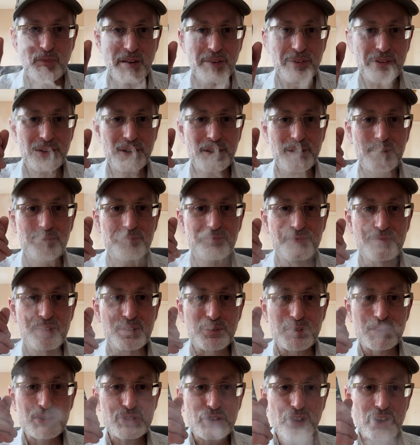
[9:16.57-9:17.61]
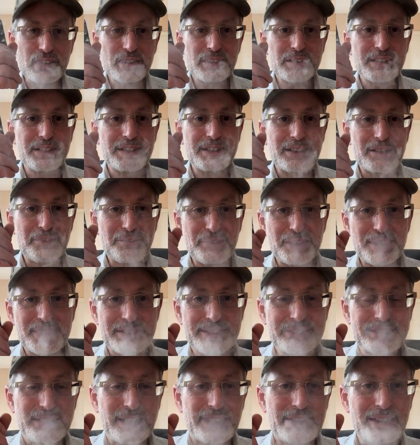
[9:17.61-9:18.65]
Yeah, certainly there
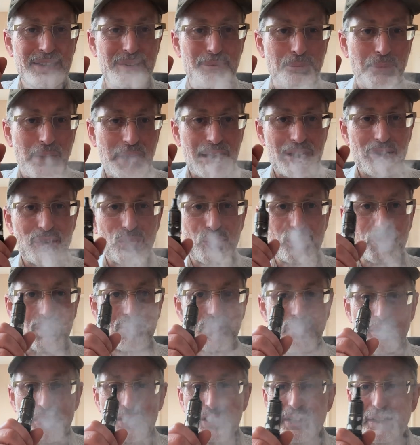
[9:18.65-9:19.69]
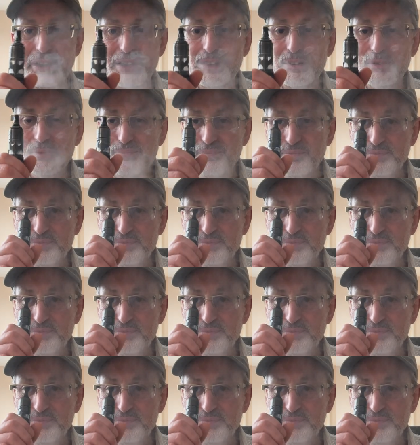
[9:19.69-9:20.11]
is like a back note of honey here.